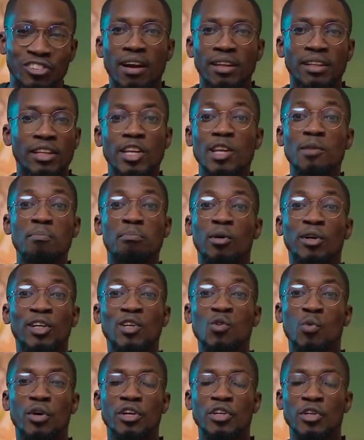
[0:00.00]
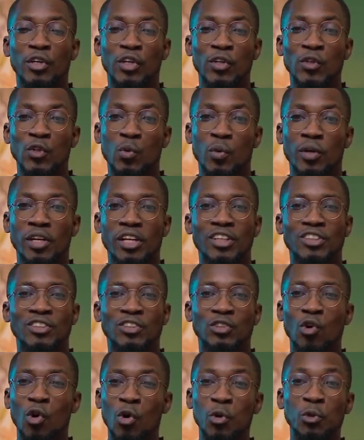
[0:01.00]
Another important way you can do it is
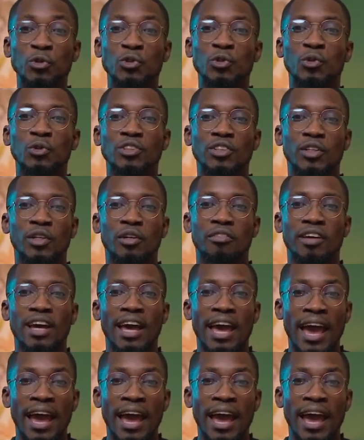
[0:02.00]
to also sort of